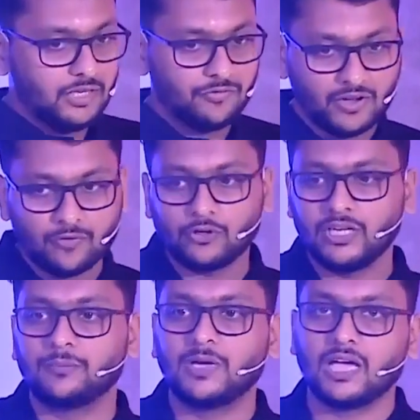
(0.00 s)
if you have
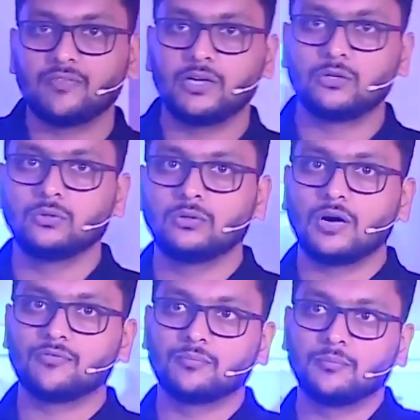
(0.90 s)
to deep dive into
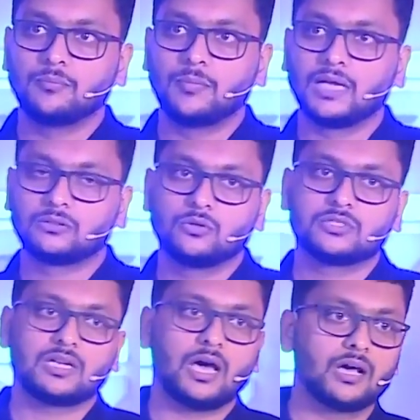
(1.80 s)

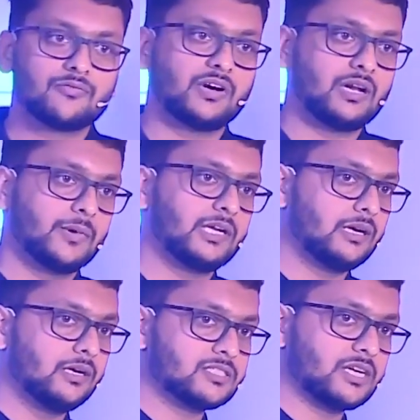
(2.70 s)
MathCo's and our
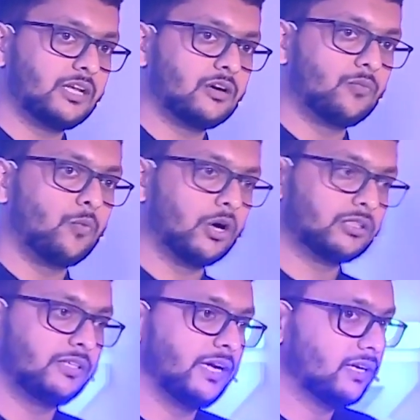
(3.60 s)
fundamental understanding of
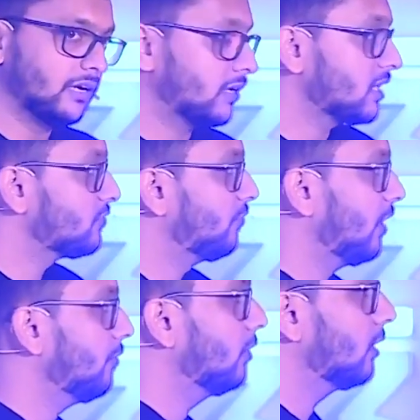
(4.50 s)
what data trust
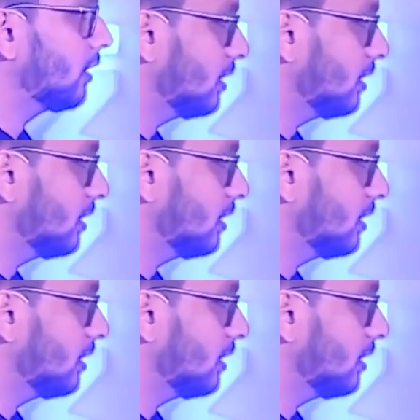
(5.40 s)
framework